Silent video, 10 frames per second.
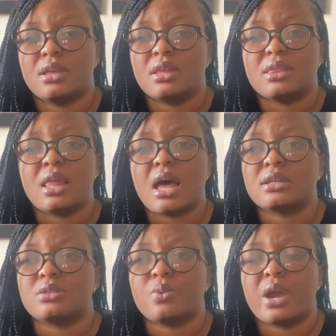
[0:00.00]

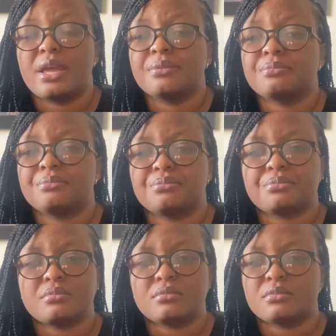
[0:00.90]
that's when
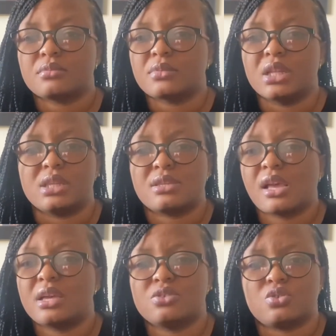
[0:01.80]
the
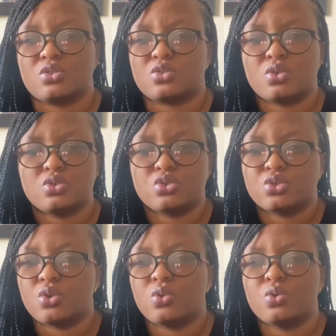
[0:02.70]
signs does not
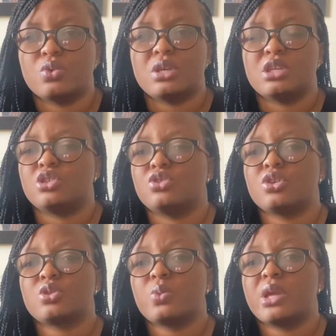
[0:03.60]
show. It's
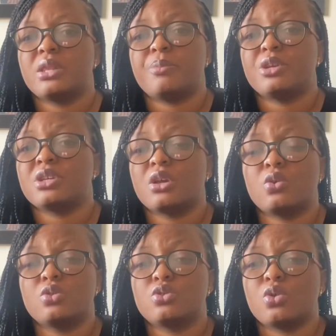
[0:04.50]
just when the patient
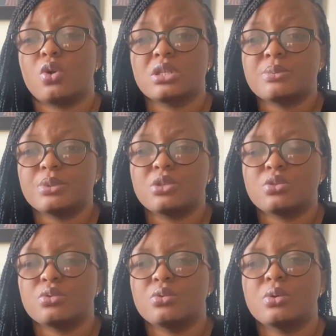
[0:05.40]
goes to
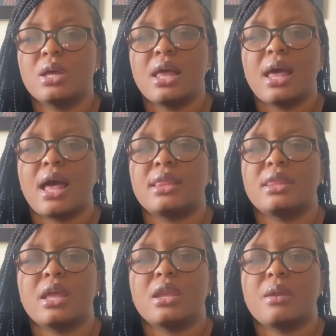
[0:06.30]
hospital and
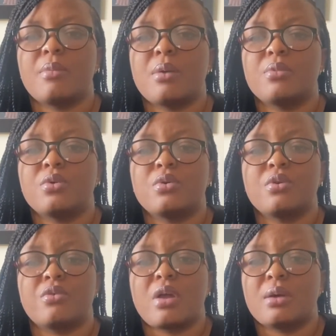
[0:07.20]
then a
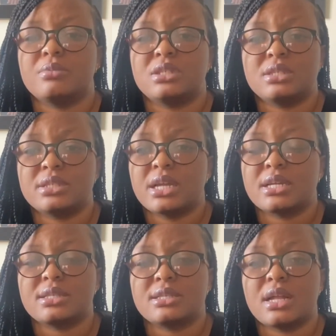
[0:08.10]
mammogram
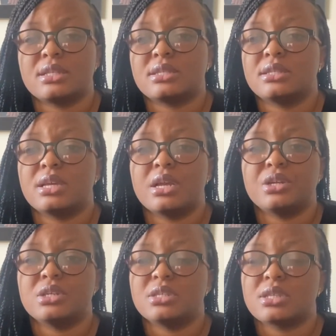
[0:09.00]
detects that there
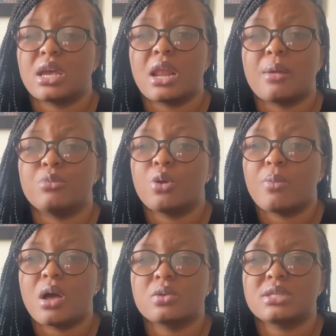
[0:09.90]
is an
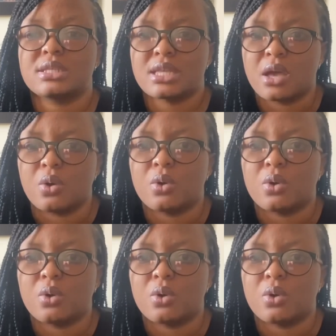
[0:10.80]
abnormal cell,